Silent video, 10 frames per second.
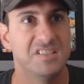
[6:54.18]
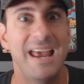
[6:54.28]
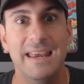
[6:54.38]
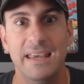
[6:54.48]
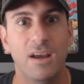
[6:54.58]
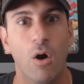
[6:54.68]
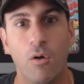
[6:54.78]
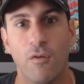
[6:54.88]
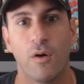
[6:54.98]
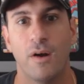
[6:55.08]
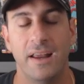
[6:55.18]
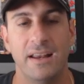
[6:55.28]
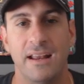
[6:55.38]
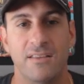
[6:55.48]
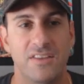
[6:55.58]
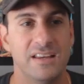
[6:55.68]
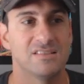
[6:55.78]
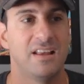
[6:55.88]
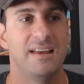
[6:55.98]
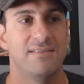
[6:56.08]
taking over and
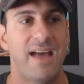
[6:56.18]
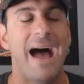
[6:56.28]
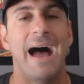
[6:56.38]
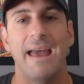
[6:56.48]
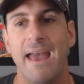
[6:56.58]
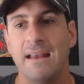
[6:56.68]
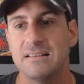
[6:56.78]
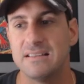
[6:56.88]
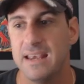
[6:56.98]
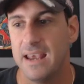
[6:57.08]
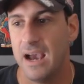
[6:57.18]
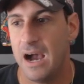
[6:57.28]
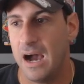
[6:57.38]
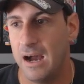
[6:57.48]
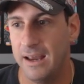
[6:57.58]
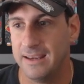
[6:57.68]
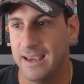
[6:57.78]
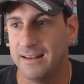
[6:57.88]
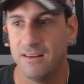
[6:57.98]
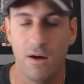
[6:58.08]
things like that. And
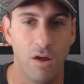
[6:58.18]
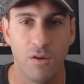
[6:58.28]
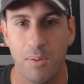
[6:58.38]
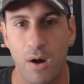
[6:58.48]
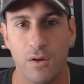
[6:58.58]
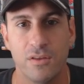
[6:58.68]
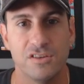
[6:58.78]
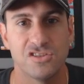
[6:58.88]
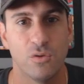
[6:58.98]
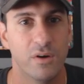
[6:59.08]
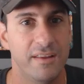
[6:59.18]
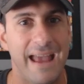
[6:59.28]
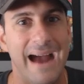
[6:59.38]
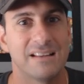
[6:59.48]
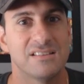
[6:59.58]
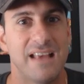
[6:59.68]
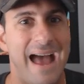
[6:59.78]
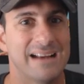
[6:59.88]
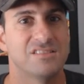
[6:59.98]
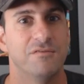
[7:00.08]
again, the other part of this story, the
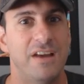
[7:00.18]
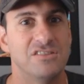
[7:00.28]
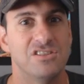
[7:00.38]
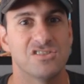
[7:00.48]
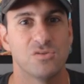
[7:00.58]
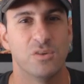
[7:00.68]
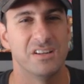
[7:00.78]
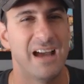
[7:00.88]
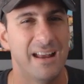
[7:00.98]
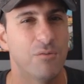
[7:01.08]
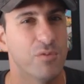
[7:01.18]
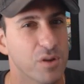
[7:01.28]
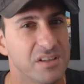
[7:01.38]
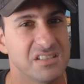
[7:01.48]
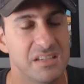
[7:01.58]
Acts of Vengeance story, kind of really